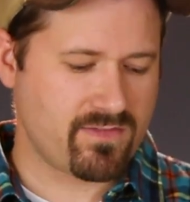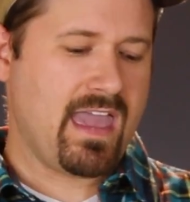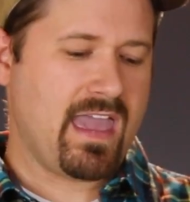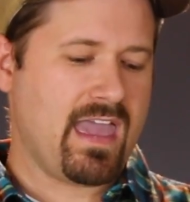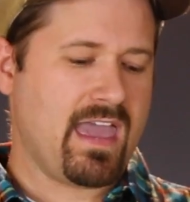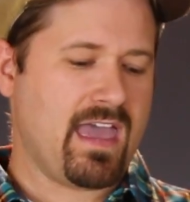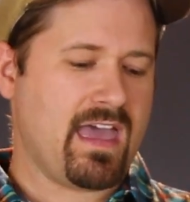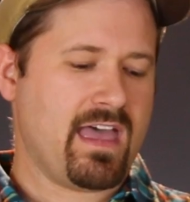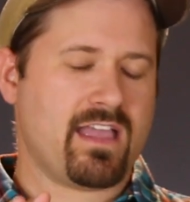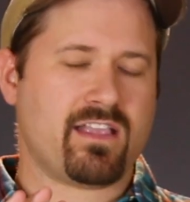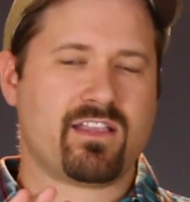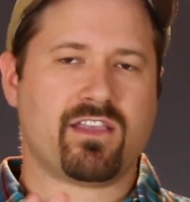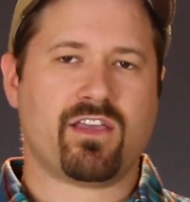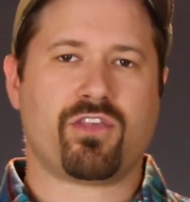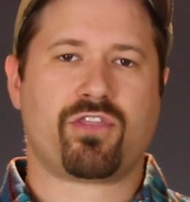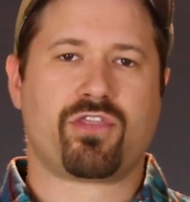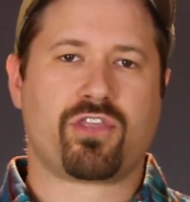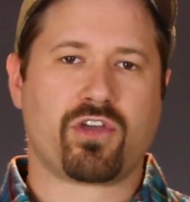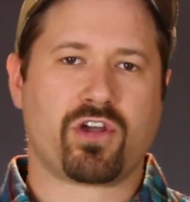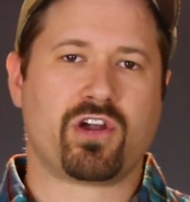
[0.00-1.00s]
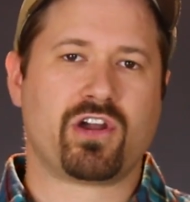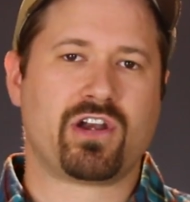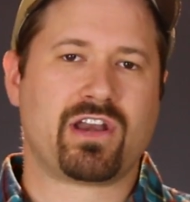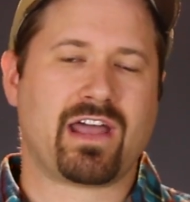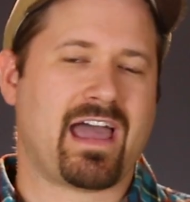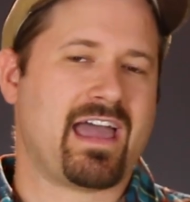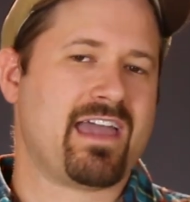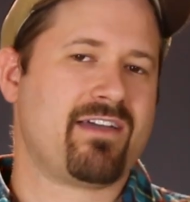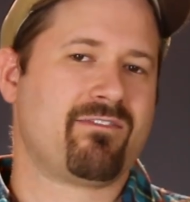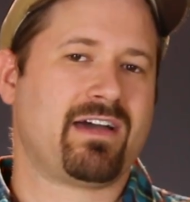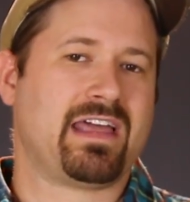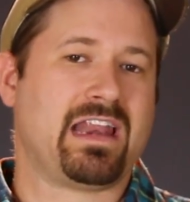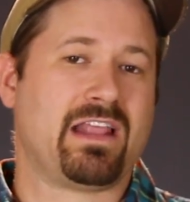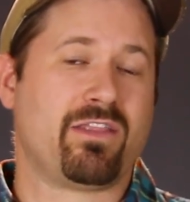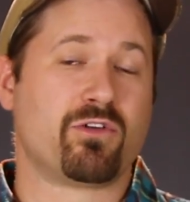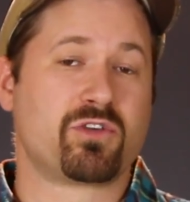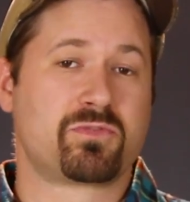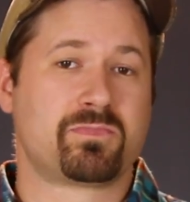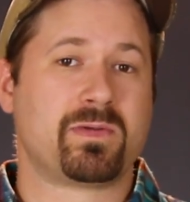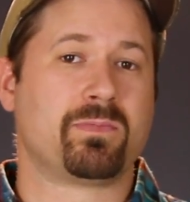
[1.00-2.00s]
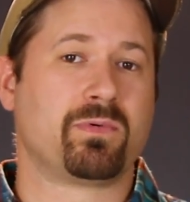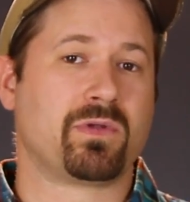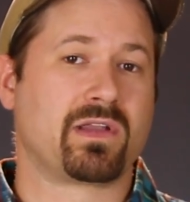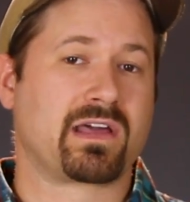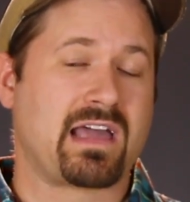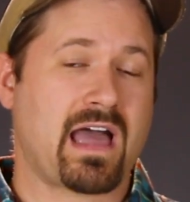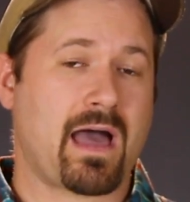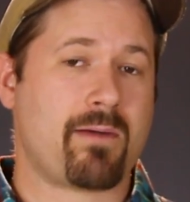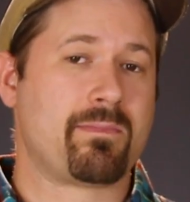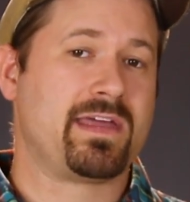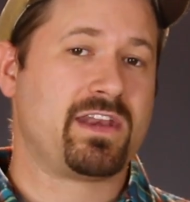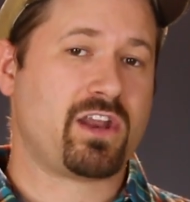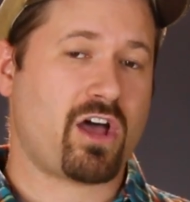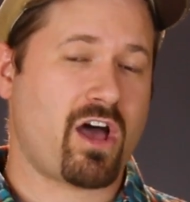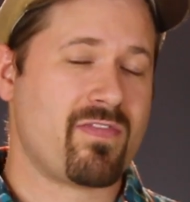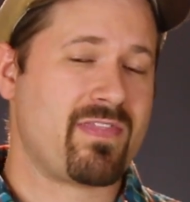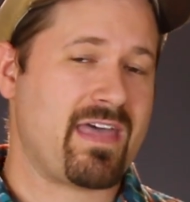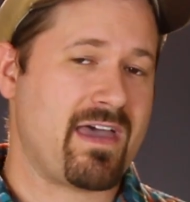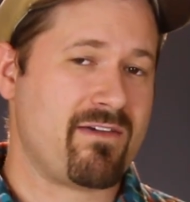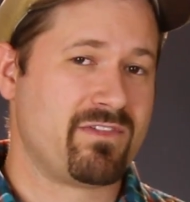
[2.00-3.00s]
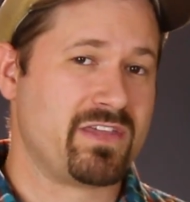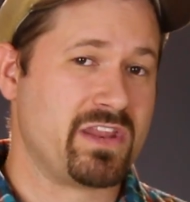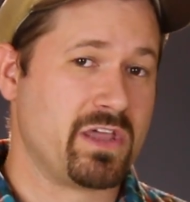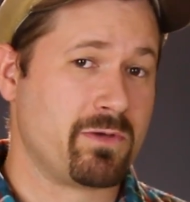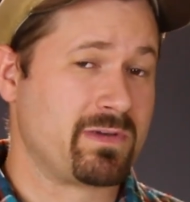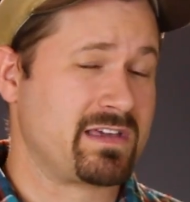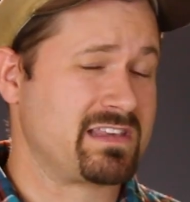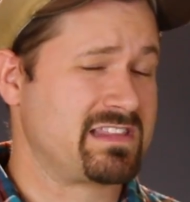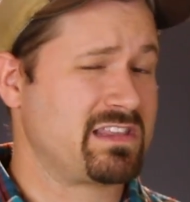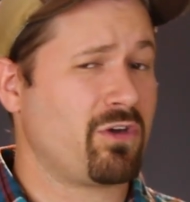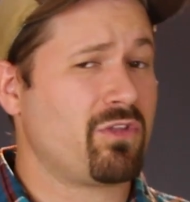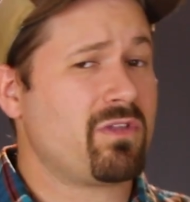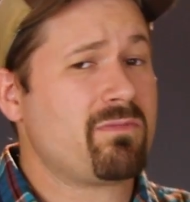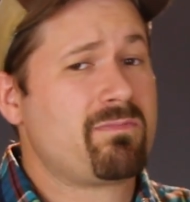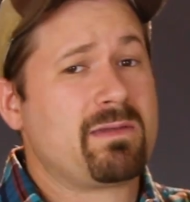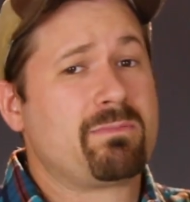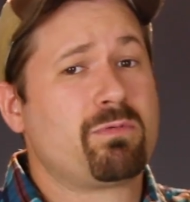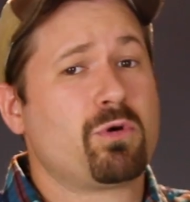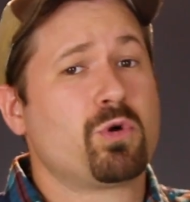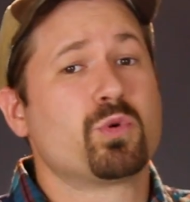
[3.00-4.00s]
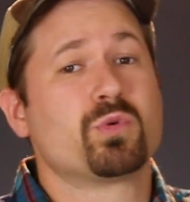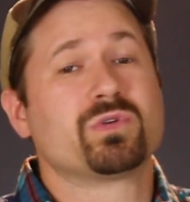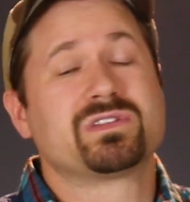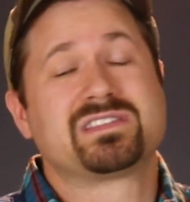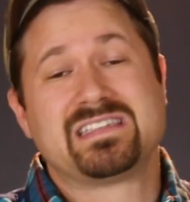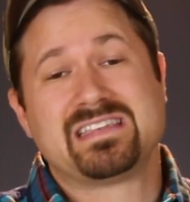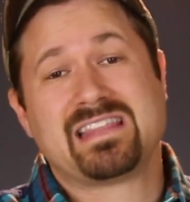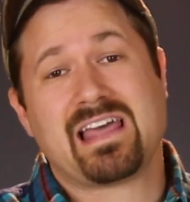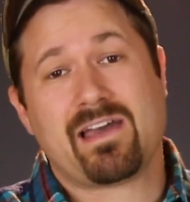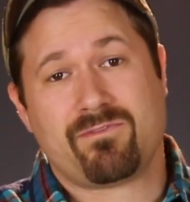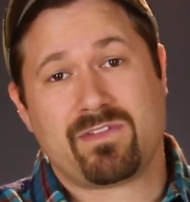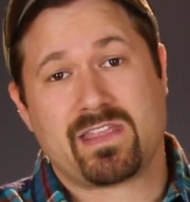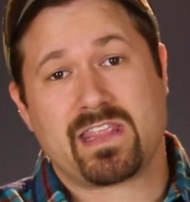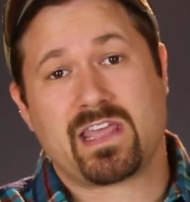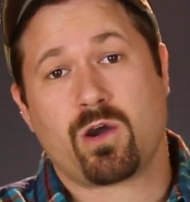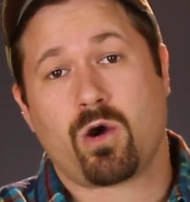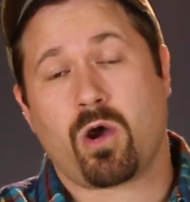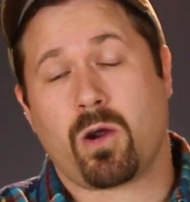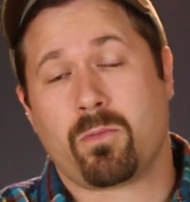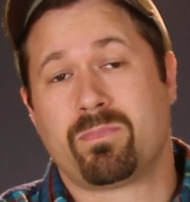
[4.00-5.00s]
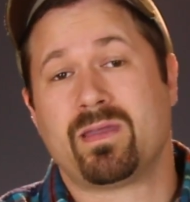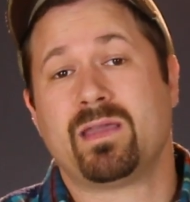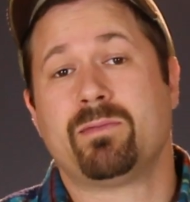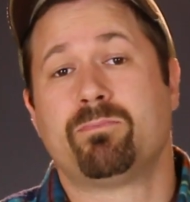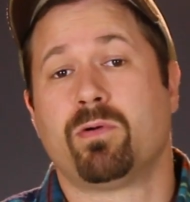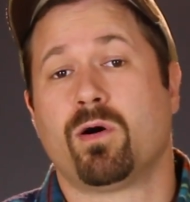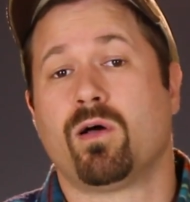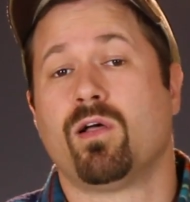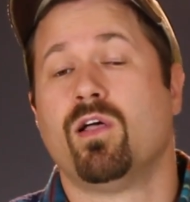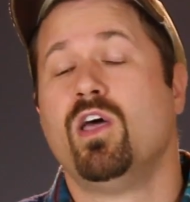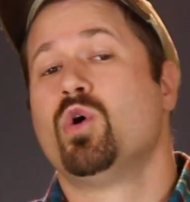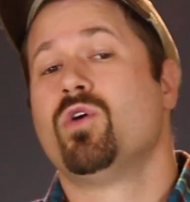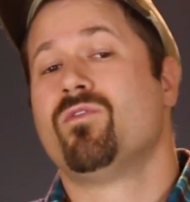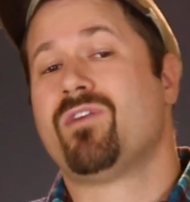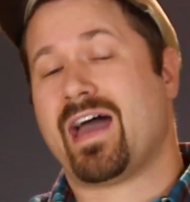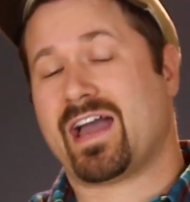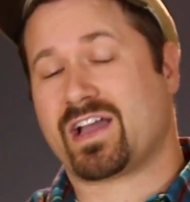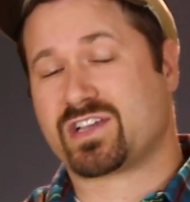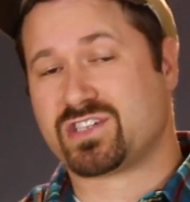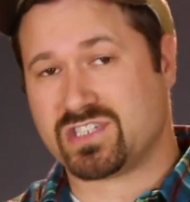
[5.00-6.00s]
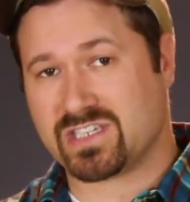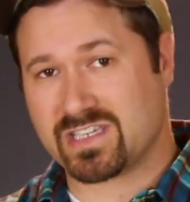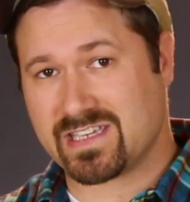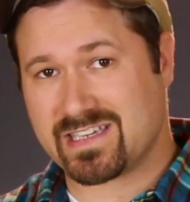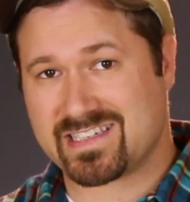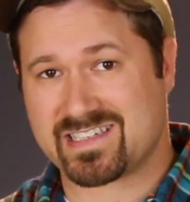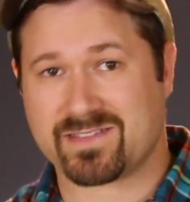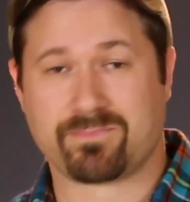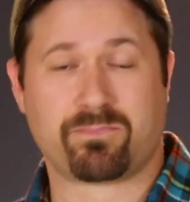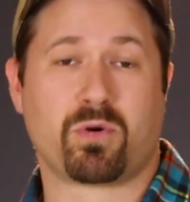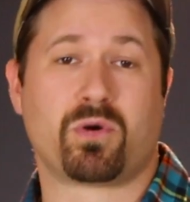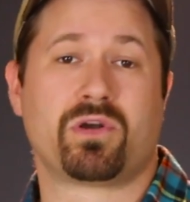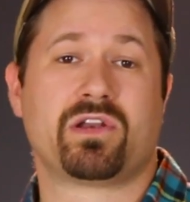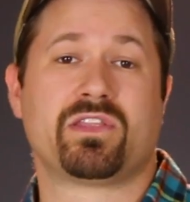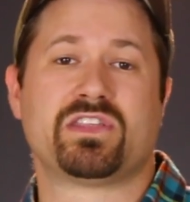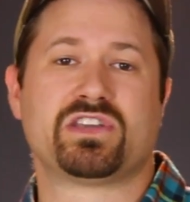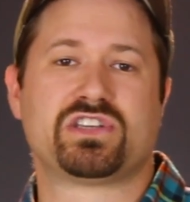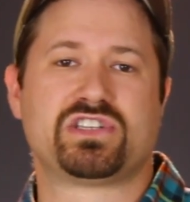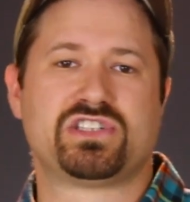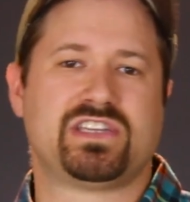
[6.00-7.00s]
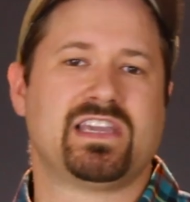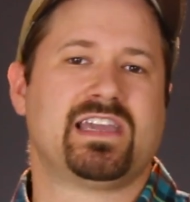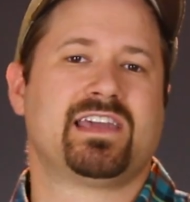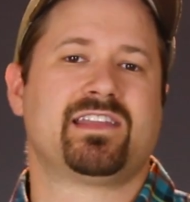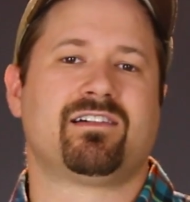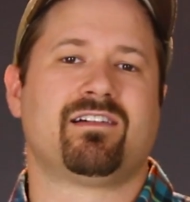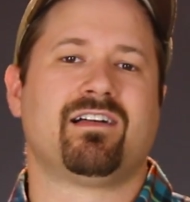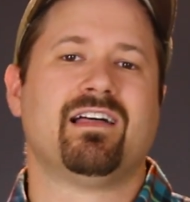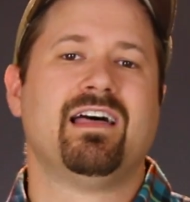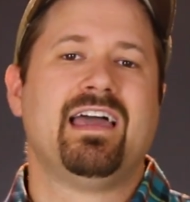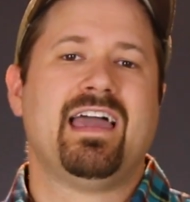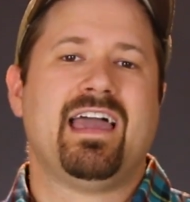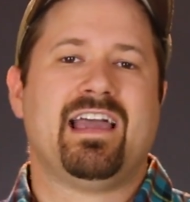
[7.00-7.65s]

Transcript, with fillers: and third, I invited those people to comment on that video, because the only people who will see that video are people who have actually supported this channel.